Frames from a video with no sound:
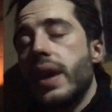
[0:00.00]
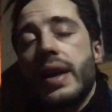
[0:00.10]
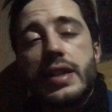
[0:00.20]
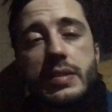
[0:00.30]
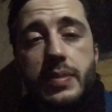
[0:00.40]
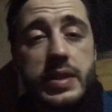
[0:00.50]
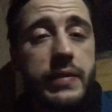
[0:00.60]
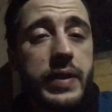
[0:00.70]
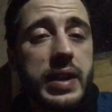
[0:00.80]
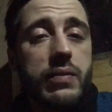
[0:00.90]
and
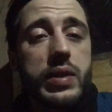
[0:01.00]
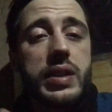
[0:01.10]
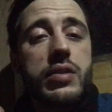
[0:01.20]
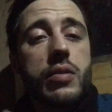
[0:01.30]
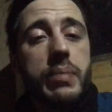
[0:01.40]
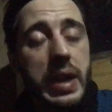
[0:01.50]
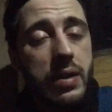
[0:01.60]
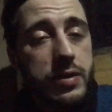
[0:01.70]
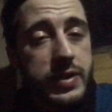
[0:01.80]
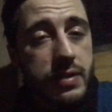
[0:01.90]
specifically when it go
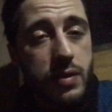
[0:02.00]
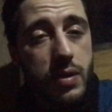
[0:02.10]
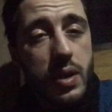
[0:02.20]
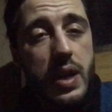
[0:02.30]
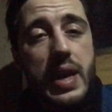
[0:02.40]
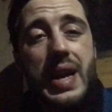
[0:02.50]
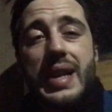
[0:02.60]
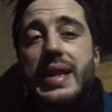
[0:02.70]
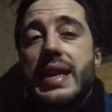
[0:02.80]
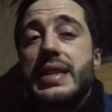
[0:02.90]
below zero,
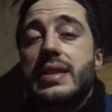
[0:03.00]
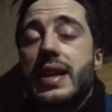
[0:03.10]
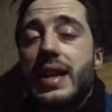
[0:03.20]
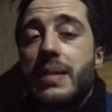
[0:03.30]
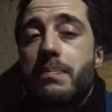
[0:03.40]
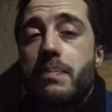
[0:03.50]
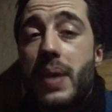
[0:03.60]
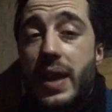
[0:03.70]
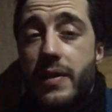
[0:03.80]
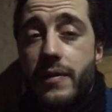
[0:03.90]
then it's gonna get
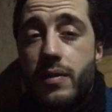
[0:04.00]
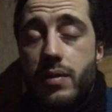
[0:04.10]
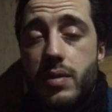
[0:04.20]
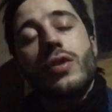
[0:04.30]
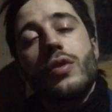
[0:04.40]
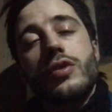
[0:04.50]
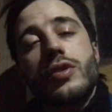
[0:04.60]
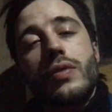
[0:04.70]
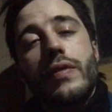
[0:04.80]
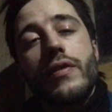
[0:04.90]
painful.
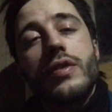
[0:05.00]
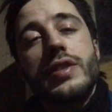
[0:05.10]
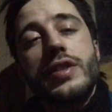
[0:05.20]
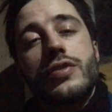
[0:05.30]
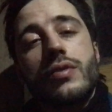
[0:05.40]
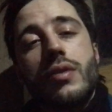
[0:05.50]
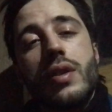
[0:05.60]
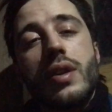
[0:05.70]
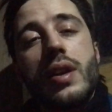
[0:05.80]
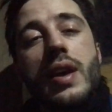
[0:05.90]
Also the reverse is true.
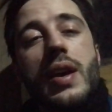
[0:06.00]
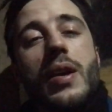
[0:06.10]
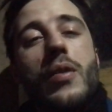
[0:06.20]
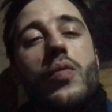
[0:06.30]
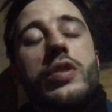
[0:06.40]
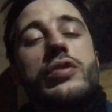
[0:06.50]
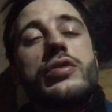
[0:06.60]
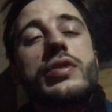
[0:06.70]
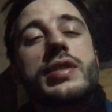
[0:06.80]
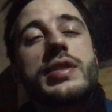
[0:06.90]
When you
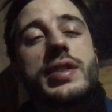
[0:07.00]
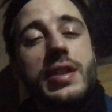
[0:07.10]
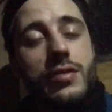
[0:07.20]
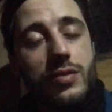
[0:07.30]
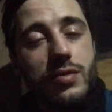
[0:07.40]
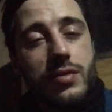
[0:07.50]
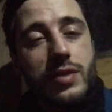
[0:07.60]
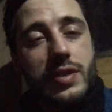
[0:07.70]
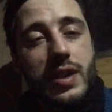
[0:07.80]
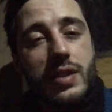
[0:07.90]
succeed to do
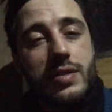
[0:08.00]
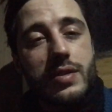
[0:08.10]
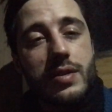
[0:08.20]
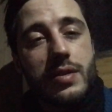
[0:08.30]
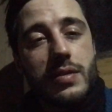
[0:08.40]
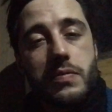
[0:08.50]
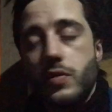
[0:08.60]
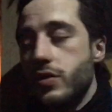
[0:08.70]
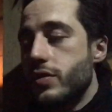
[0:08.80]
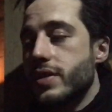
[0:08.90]
the things,
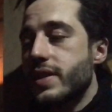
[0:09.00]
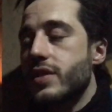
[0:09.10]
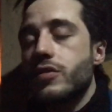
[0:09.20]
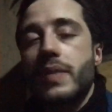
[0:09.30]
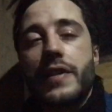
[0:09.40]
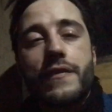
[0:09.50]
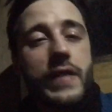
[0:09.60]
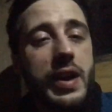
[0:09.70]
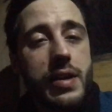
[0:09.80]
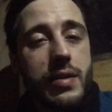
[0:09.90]
when you succeed to make
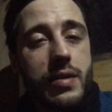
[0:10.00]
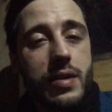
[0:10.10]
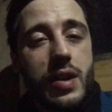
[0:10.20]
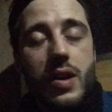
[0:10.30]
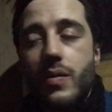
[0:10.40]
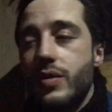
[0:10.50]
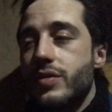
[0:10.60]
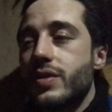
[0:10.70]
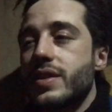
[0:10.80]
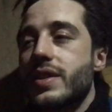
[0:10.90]
fire, when you
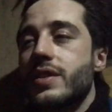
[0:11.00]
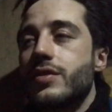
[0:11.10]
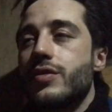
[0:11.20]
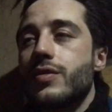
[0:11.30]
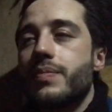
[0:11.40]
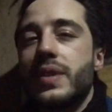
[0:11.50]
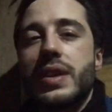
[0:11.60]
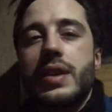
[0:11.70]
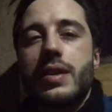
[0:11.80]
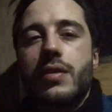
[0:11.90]
succeed to
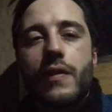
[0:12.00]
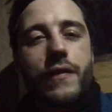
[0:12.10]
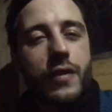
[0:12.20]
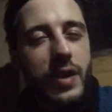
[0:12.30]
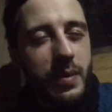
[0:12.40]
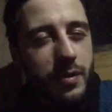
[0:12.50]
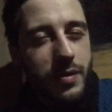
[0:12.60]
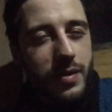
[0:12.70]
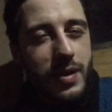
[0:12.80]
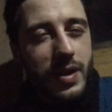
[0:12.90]
be comfortable,